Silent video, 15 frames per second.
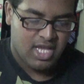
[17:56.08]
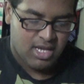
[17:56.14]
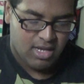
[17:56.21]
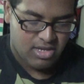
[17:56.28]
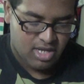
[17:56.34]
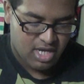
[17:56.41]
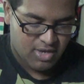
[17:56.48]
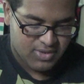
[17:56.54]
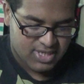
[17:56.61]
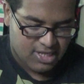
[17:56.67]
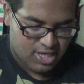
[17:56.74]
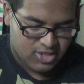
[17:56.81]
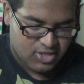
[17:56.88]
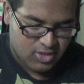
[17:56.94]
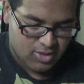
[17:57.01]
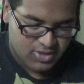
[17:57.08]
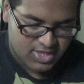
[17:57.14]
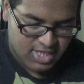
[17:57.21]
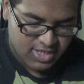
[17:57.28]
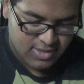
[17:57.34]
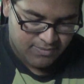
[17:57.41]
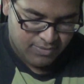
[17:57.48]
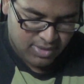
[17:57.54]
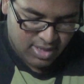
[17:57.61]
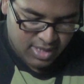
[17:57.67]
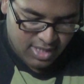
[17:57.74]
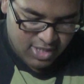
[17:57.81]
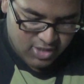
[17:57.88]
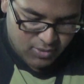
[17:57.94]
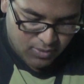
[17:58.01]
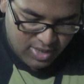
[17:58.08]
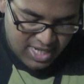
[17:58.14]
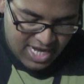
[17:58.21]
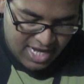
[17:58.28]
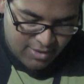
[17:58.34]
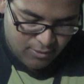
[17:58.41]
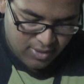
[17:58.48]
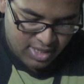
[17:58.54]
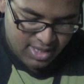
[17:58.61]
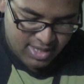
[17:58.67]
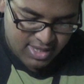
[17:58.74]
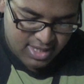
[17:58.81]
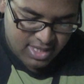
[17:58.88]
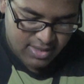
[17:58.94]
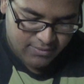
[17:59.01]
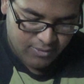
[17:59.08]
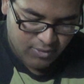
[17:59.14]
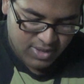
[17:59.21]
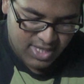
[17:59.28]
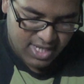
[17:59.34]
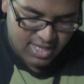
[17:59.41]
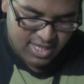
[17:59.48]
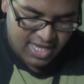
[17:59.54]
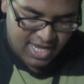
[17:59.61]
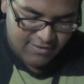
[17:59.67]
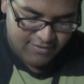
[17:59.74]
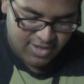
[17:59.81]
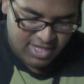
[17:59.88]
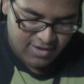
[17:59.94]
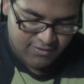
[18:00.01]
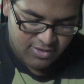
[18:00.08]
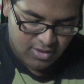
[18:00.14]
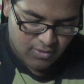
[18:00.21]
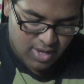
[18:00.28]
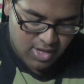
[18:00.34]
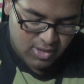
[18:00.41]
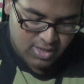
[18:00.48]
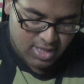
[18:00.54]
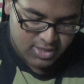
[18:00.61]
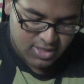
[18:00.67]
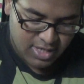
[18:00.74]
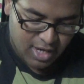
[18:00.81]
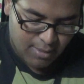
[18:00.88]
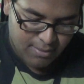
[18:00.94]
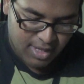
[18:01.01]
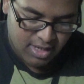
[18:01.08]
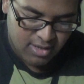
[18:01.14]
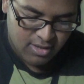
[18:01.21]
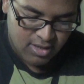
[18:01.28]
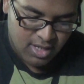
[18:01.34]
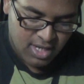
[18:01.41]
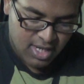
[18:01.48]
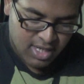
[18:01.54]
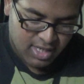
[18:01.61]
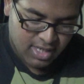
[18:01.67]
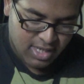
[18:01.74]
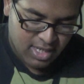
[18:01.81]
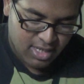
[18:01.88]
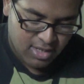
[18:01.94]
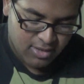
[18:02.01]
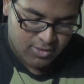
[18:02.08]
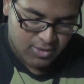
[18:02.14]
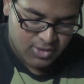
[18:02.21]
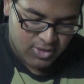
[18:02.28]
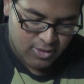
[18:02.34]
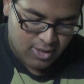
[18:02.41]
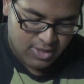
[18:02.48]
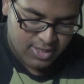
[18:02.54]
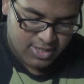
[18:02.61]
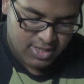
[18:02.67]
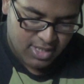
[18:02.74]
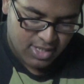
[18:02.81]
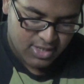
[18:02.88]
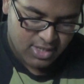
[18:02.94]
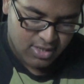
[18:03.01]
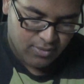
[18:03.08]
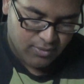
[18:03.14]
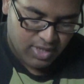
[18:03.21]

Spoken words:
And as Kanjuro says, "Yes, we that have left the Wano country have made getting to Zero our destination.